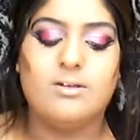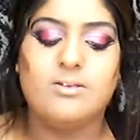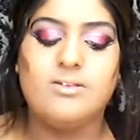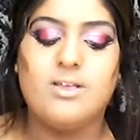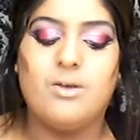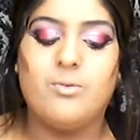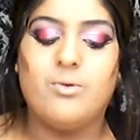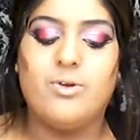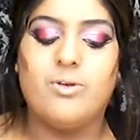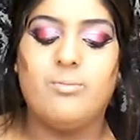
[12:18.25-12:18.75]
so
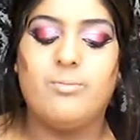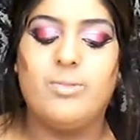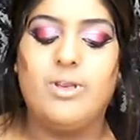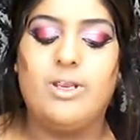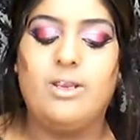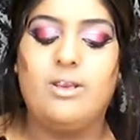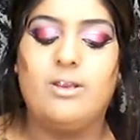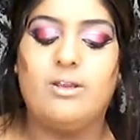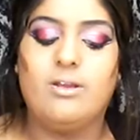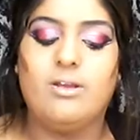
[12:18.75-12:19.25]
that wouldn't
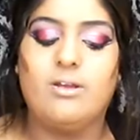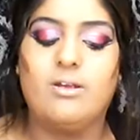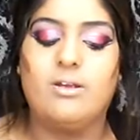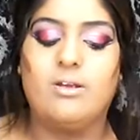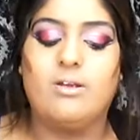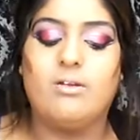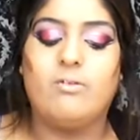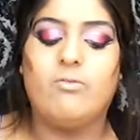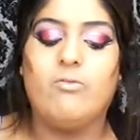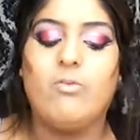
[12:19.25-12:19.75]
be
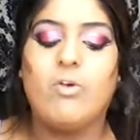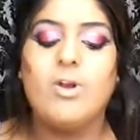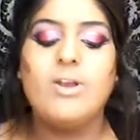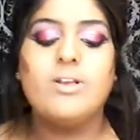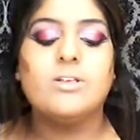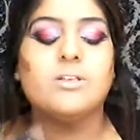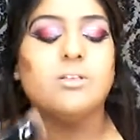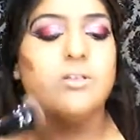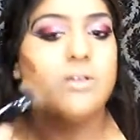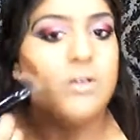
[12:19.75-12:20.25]

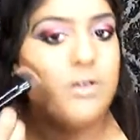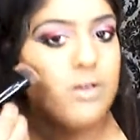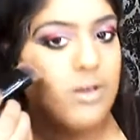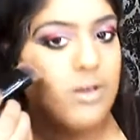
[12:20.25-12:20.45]
right